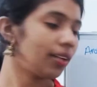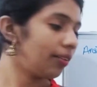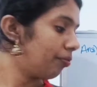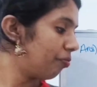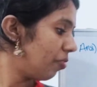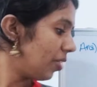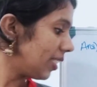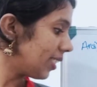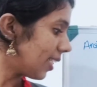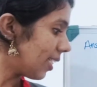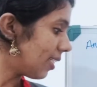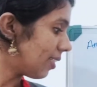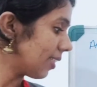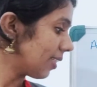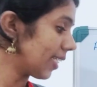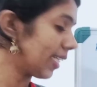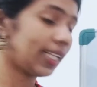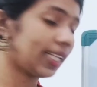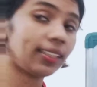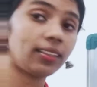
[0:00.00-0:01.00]
which is
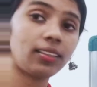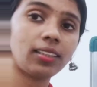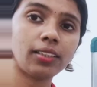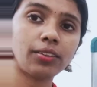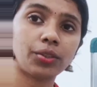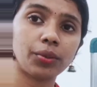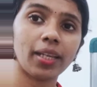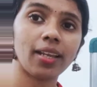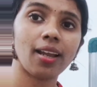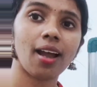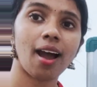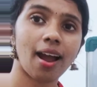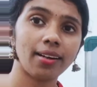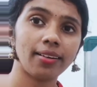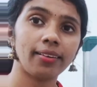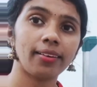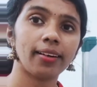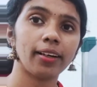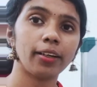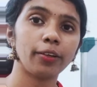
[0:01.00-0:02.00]
connected to a
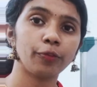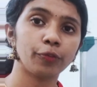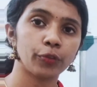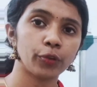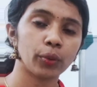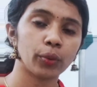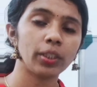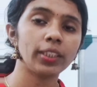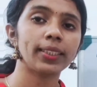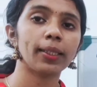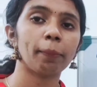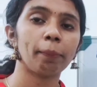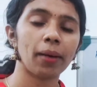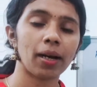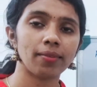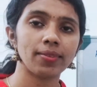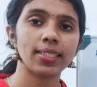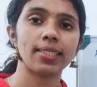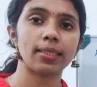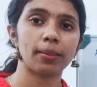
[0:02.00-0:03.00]
100 volt
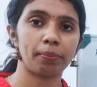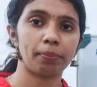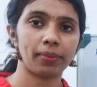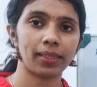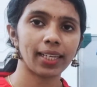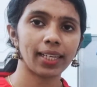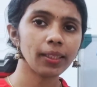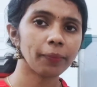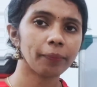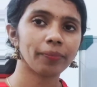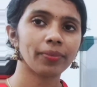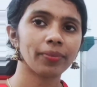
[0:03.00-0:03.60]
power supply.